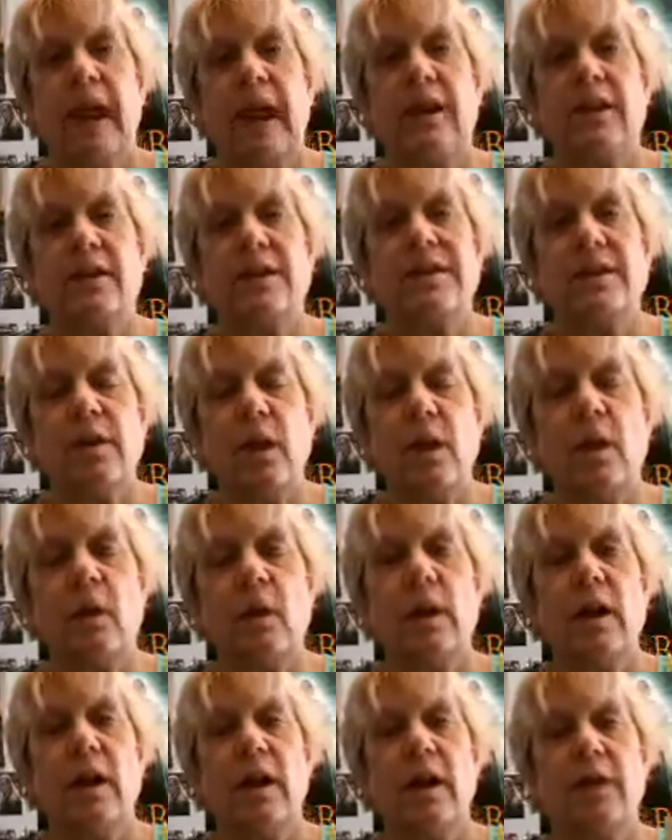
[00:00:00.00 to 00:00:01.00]
And
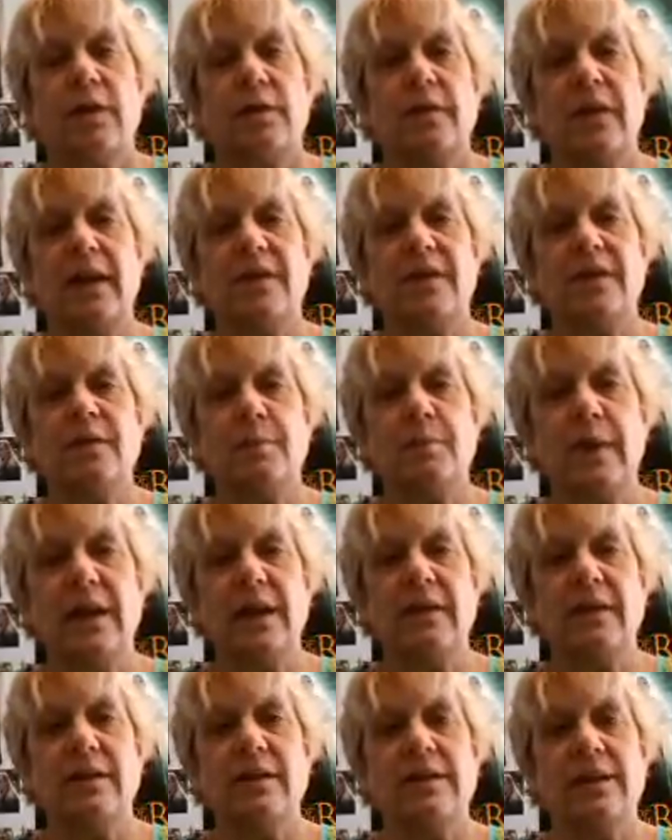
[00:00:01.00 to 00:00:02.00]
so the
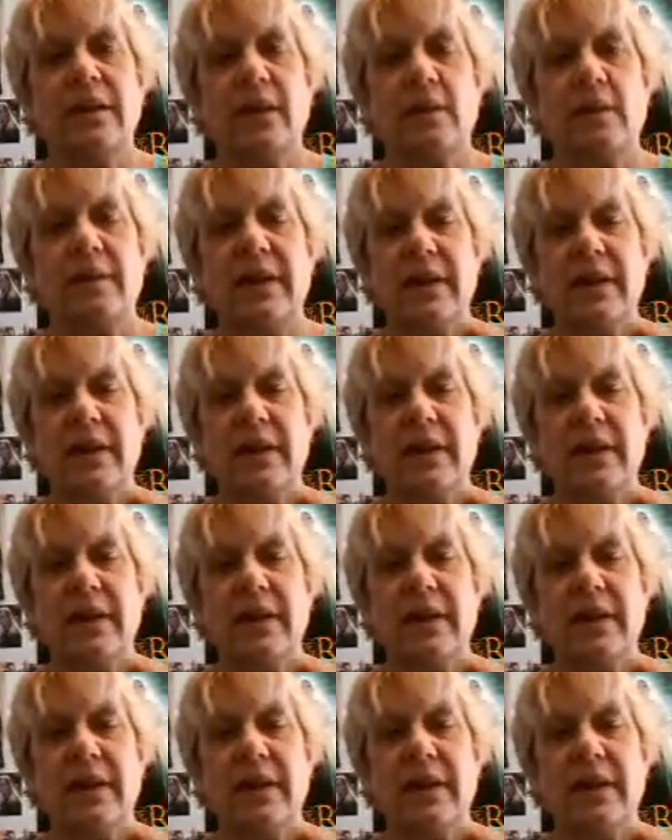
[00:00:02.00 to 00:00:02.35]
spins can